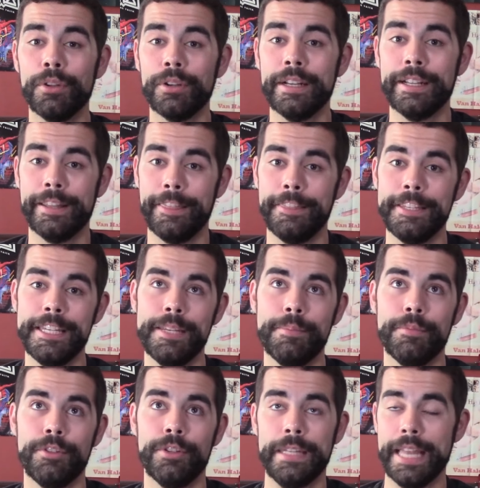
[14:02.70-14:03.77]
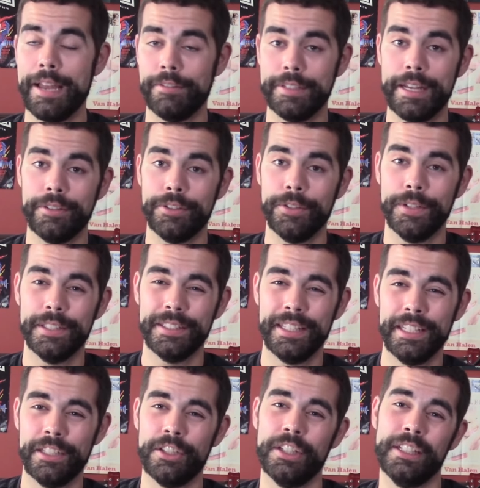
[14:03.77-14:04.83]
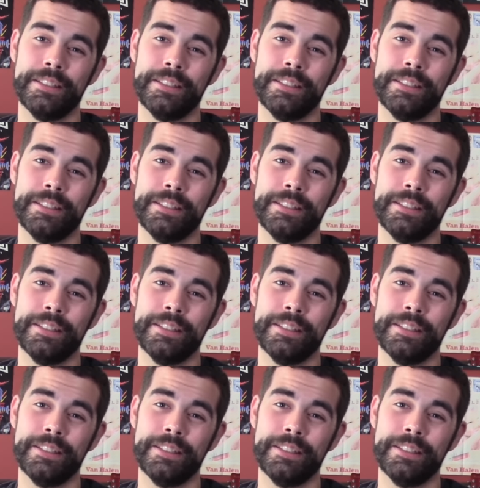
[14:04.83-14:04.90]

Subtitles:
in theme to Countdown to Extinction,